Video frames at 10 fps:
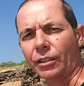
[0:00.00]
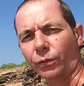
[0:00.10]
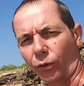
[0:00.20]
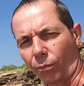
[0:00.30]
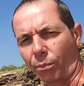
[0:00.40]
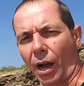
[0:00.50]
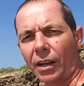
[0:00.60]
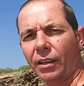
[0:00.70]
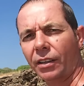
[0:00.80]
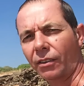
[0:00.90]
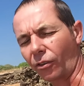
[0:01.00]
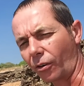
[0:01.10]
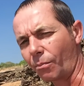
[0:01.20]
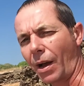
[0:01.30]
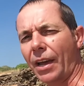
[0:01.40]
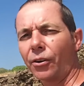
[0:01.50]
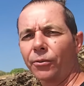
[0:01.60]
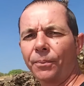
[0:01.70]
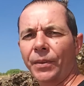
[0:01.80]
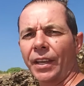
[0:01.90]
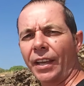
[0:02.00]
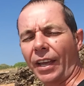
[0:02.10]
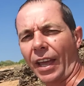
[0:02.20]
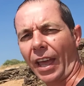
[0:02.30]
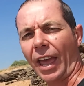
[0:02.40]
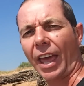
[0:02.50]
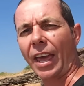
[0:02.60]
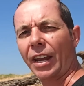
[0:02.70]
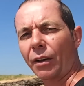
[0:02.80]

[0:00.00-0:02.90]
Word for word: for a buck or a male, and